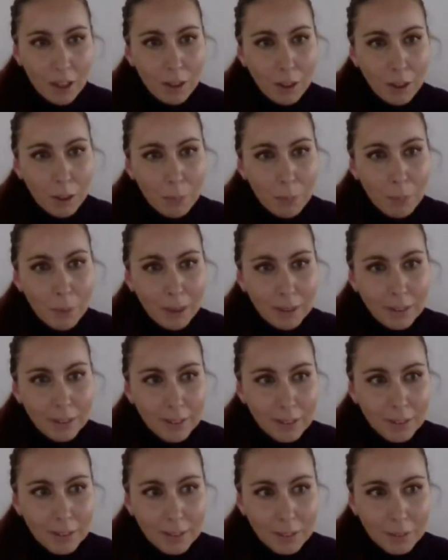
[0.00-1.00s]

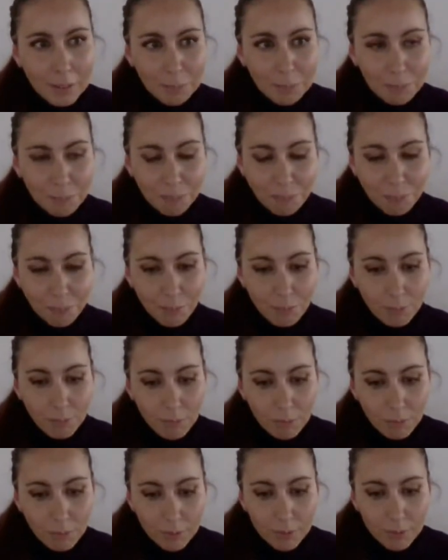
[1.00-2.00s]
But
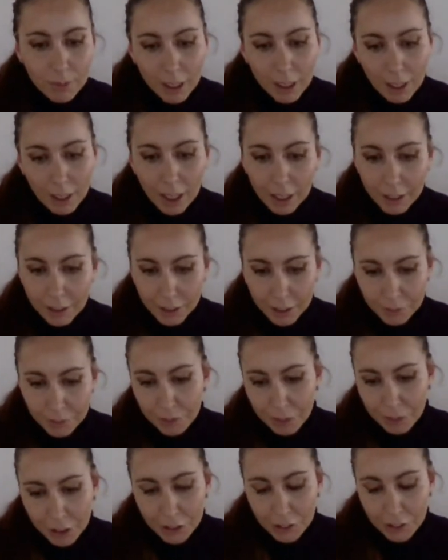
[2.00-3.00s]
I
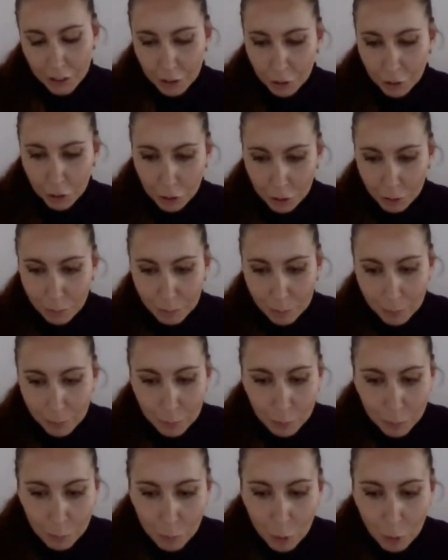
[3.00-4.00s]
have researched
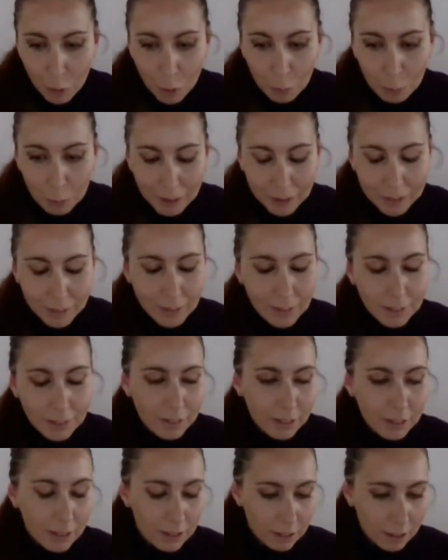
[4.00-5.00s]
more
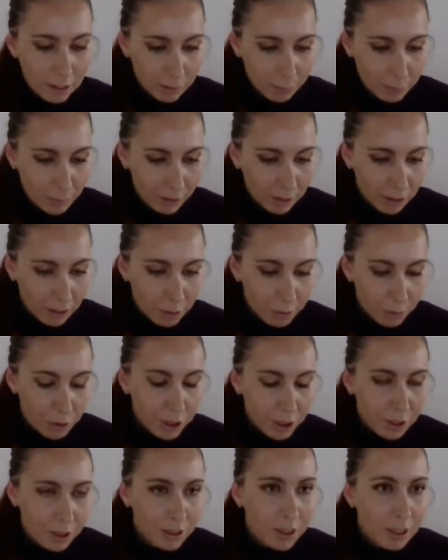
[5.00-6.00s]
plans that has been
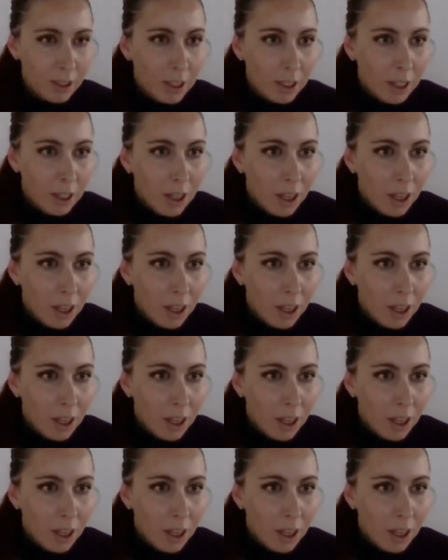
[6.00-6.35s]
launched, and